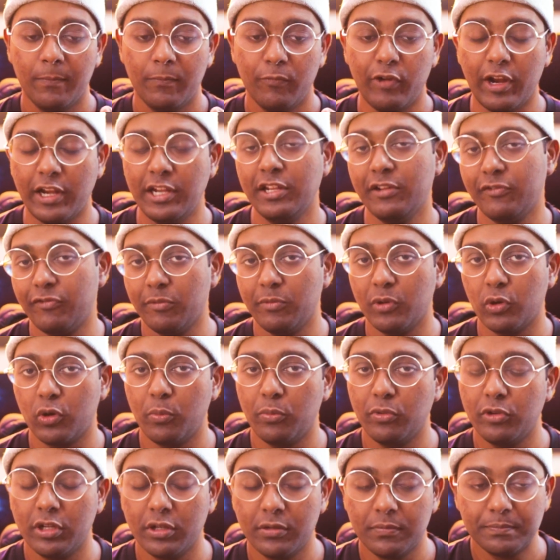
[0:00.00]
rendered from the
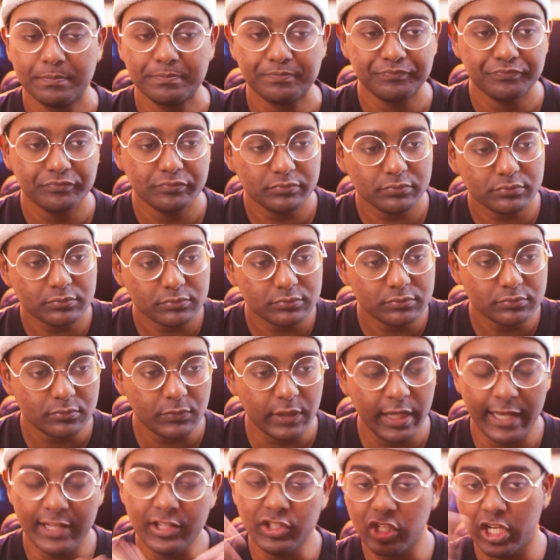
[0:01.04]
computer,
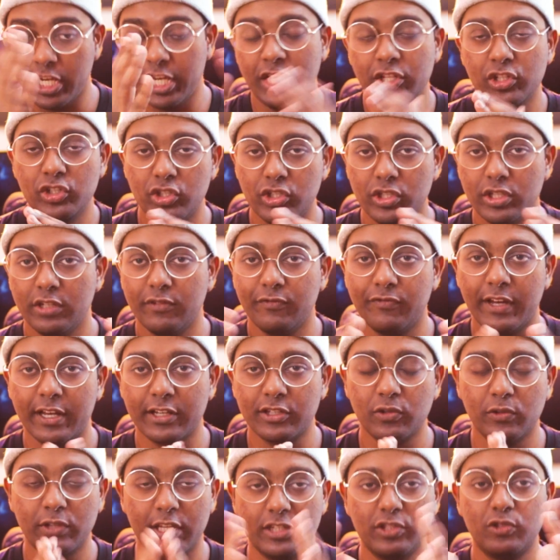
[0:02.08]
and change, in fact.
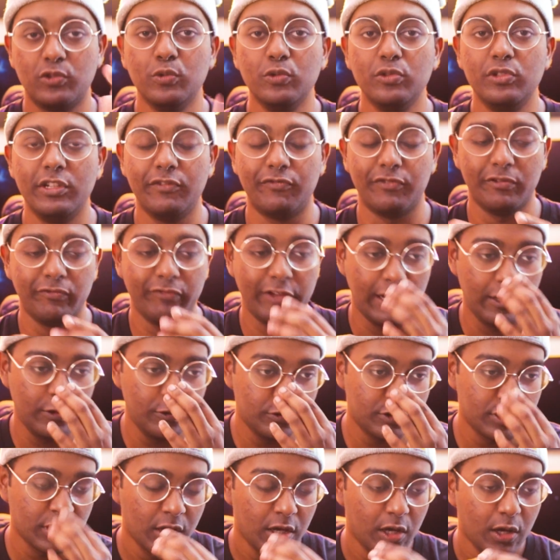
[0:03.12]
So there's 2 different
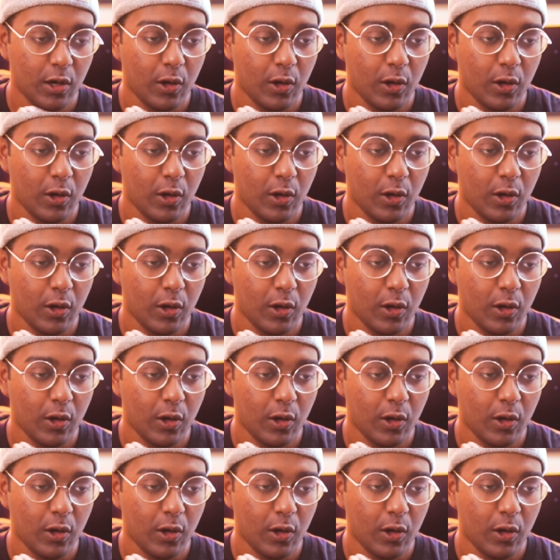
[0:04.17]
values.